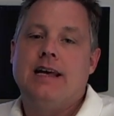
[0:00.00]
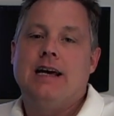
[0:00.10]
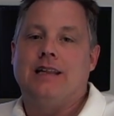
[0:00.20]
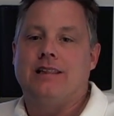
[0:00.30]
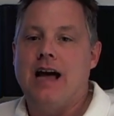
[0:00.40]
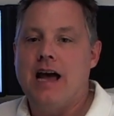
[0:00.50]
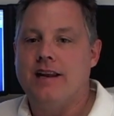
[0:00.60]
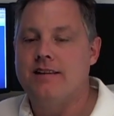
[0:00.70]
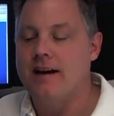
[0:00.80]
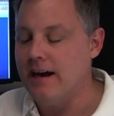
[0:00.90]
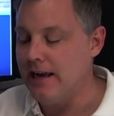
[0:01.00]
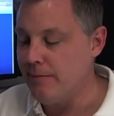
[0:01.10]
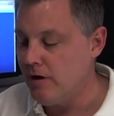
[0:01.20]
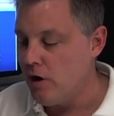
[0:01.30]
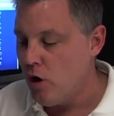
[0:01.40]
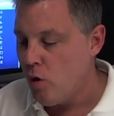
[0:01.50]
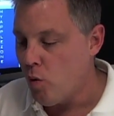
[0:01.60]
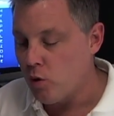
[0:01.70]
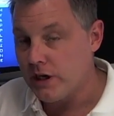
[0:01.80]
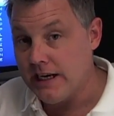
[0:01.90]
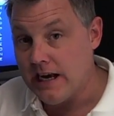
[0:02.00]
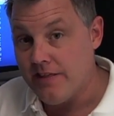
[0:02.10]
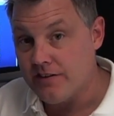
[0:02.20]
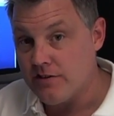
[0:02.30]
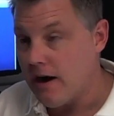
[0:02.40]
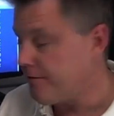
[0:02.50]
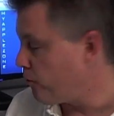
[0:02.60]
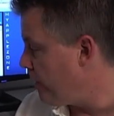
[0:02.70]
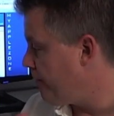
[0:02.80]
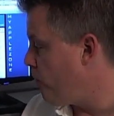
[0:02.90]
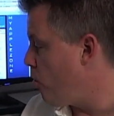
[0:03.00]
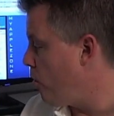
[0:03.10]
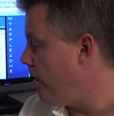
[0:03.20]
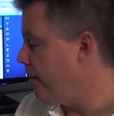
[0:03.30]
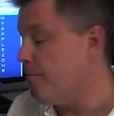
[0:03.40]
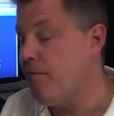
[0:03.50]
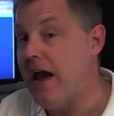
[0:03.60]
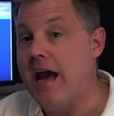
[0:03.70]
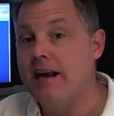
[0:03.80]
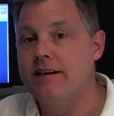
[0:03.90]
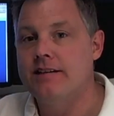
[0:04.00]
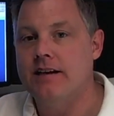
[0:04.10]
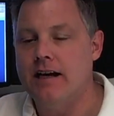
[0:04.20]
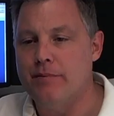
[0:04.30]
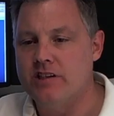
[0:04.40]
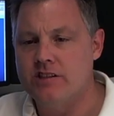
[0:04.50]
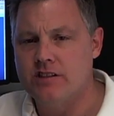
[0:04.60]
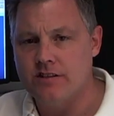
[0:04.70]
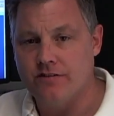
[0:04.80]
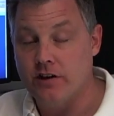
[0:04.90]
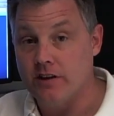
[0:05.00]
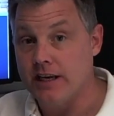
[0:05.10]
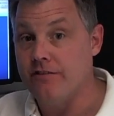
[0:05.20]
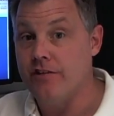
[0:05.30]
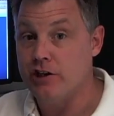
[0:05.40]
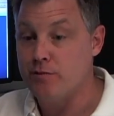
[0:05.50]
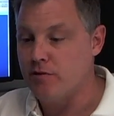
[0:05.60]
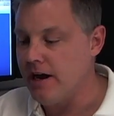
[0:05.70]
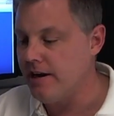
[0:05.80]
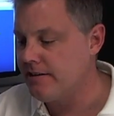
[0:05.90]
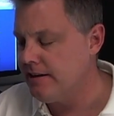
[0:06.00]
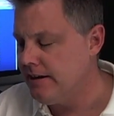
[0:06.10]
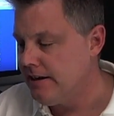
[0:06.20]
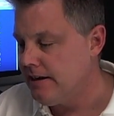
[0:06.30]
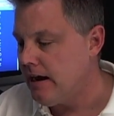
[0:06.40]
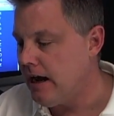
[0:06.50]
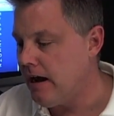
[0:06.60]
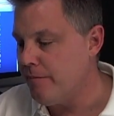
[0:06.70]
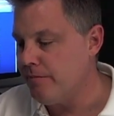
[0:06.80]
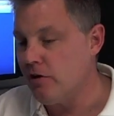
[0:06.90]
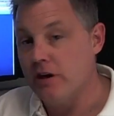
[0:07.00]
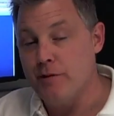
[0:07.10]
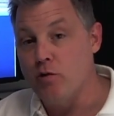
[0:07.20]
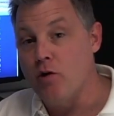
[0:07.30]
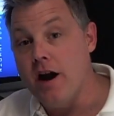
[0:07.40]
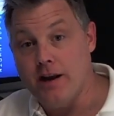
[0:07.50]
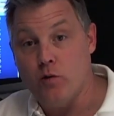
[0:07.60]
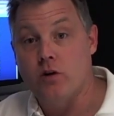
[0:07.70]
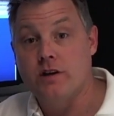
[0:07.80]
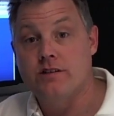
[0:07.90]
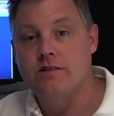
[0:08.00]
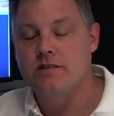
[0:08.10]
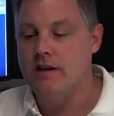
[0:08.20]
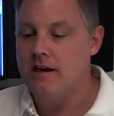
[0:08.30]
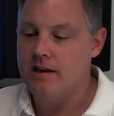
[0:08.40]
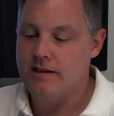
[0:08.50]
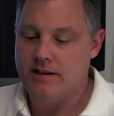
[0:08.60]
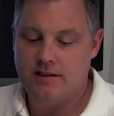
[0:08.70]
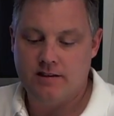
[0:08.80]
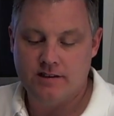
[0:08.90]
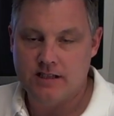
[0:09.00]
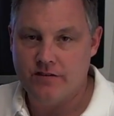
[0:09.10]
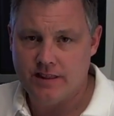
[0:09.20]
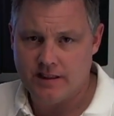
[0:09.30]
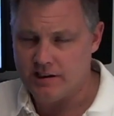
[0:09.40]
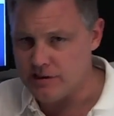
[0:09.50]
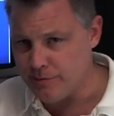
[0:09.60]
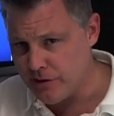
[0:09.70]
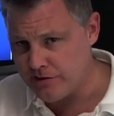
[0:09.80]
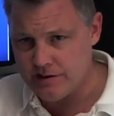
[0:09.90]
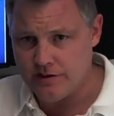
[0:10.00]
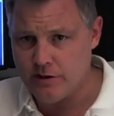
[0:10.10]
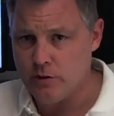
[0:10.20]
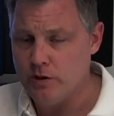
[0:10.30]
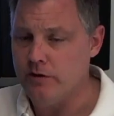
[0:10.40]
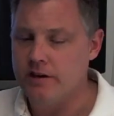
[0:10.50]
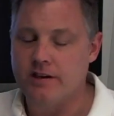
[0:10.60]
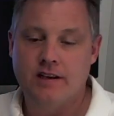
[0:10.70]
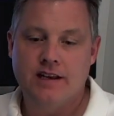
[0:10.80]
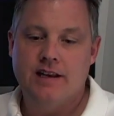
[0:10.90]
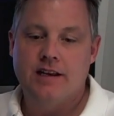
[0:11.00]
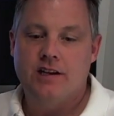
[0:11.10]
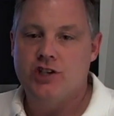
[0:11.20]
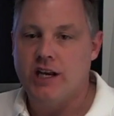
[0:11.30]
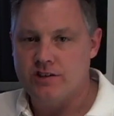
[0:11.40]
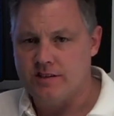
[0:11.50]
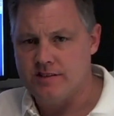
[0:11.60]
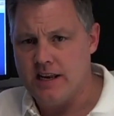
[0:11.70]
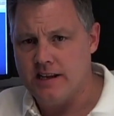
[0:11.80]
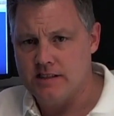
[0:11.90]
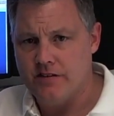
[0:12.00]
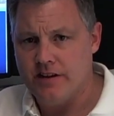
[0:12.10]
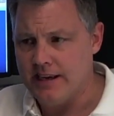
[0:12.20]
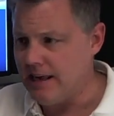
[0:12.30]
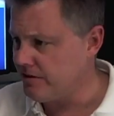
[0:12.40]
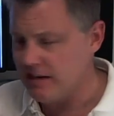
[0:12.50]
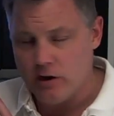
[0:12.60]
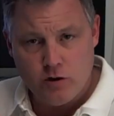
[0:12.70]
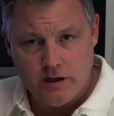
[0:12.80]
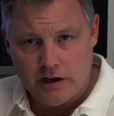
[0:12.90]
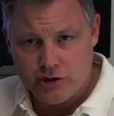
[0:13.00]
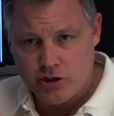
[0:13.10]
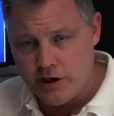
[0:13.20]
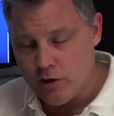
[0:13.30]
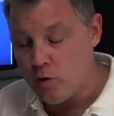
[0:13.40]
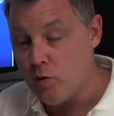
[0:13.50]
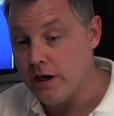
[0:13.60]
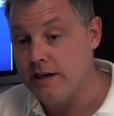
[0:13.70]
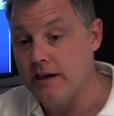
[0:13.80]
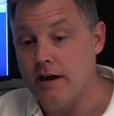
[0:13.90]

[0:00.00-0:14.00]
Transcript: a lot of time working on the software for the Mac. It just doesn't feel like a finished product. Don't get me wrong, it works. It does everything that it's supposed to do. You can change the settings and everything else, and I'll show you a quick